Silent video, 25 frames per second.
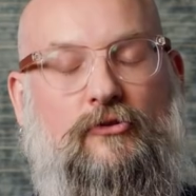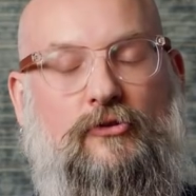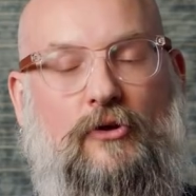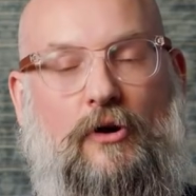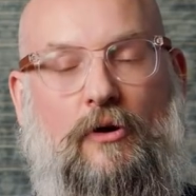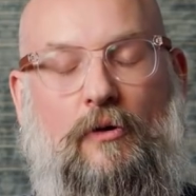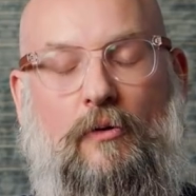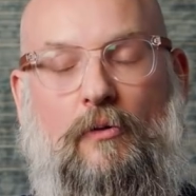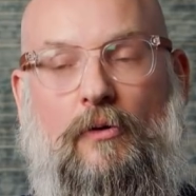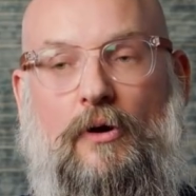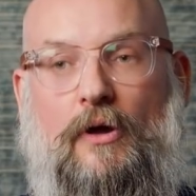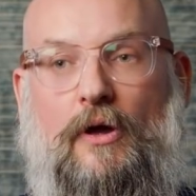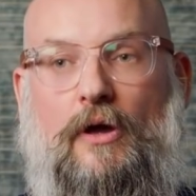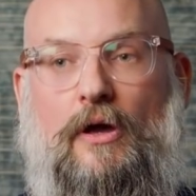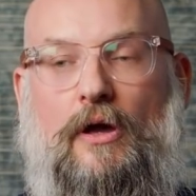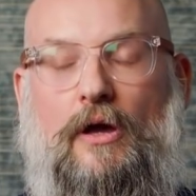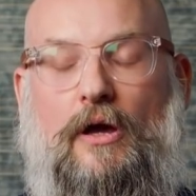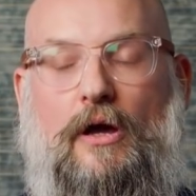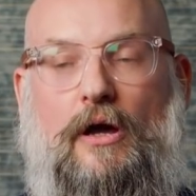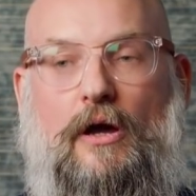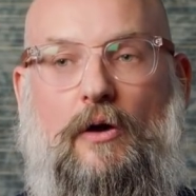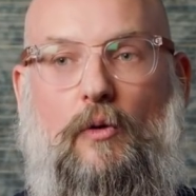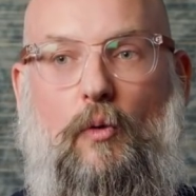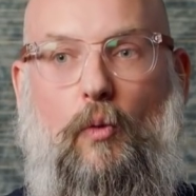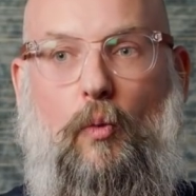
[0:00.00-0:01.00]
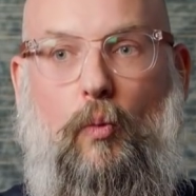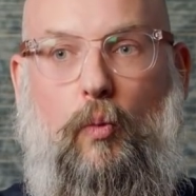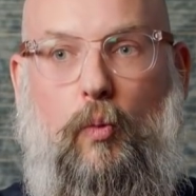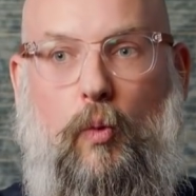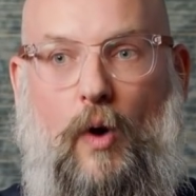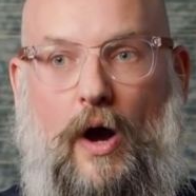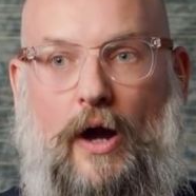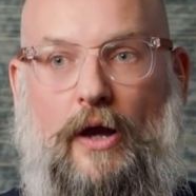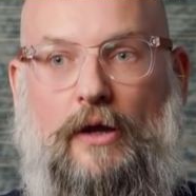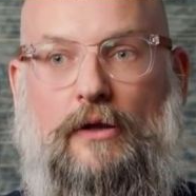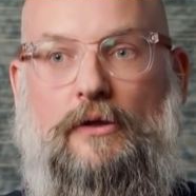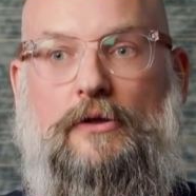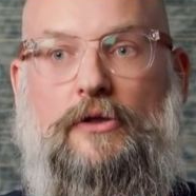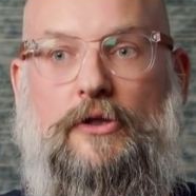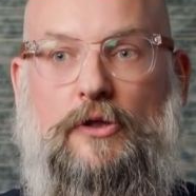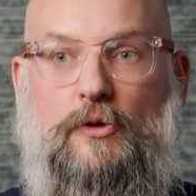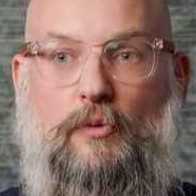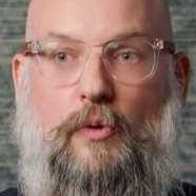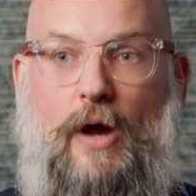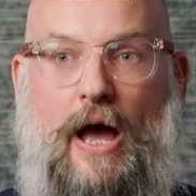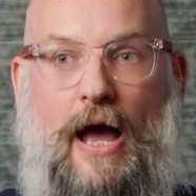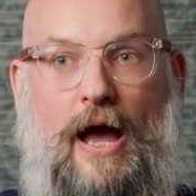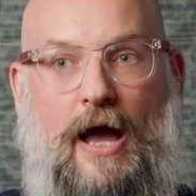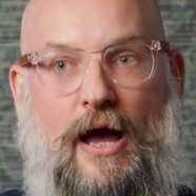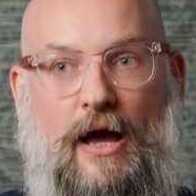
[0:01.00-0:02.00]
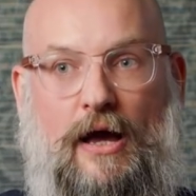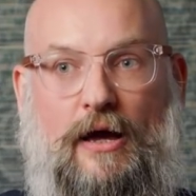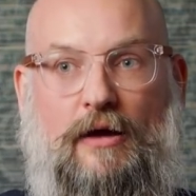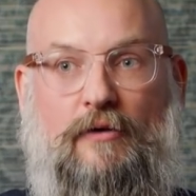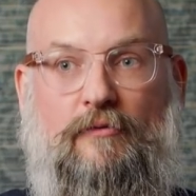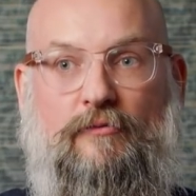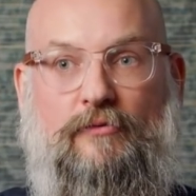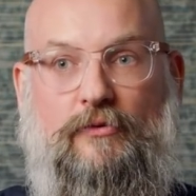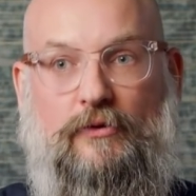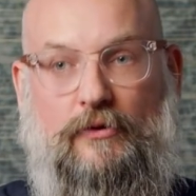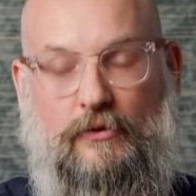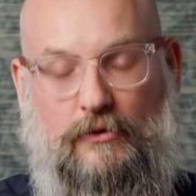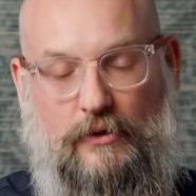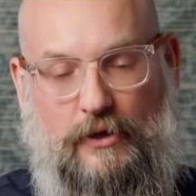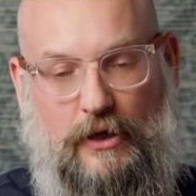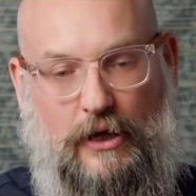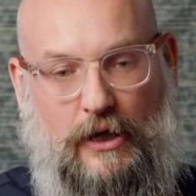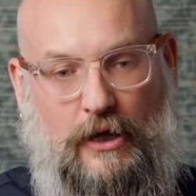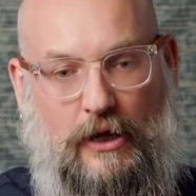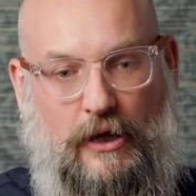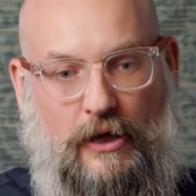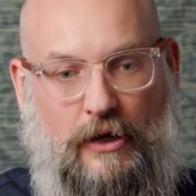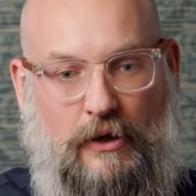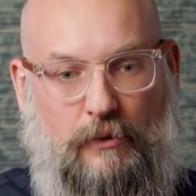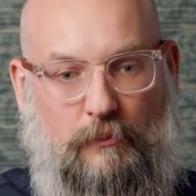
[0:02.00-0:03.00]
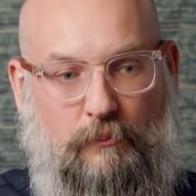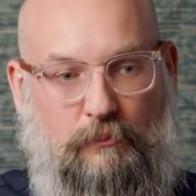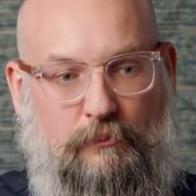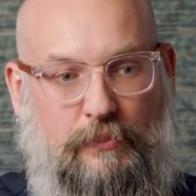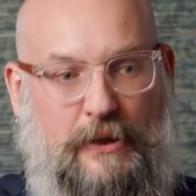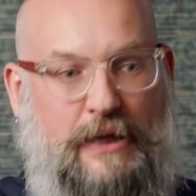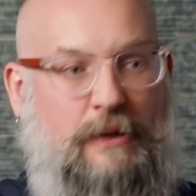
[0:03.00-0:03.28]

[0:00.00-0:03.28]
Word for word: So while you have uh,